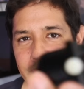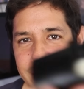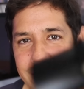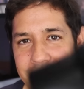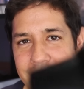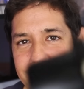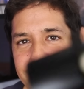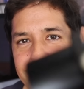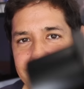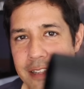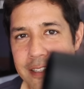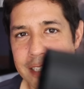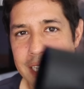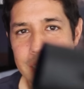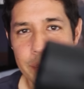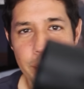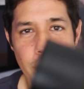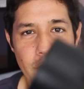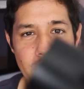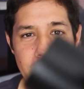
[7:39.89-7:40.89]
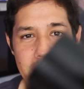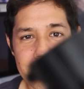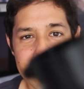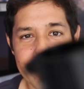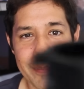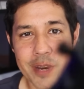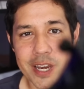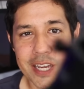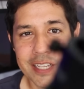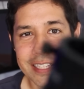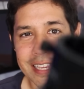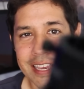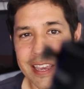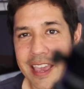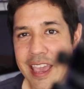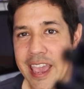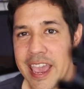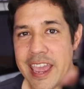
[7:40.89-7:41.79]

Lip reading: I'll set up a randomizer